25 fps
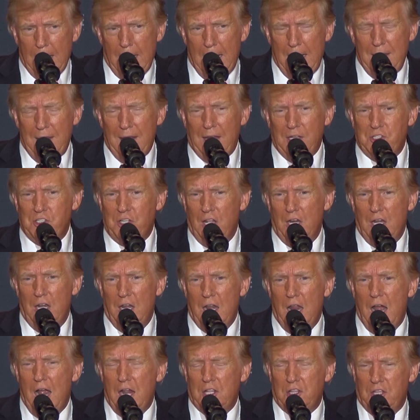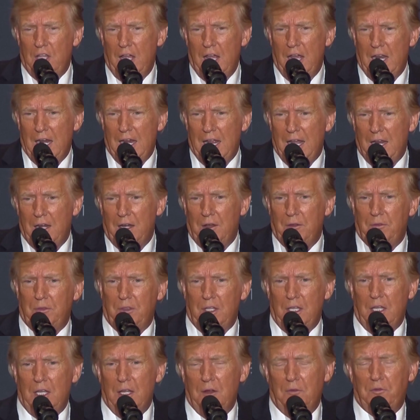and that's going to knock the hell out of
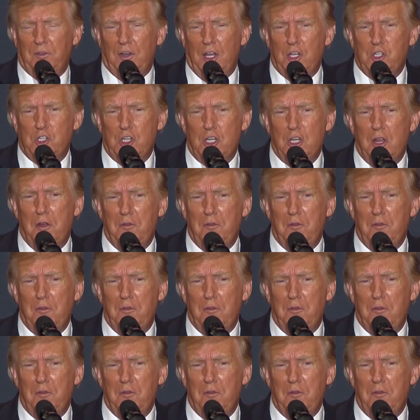the inflation.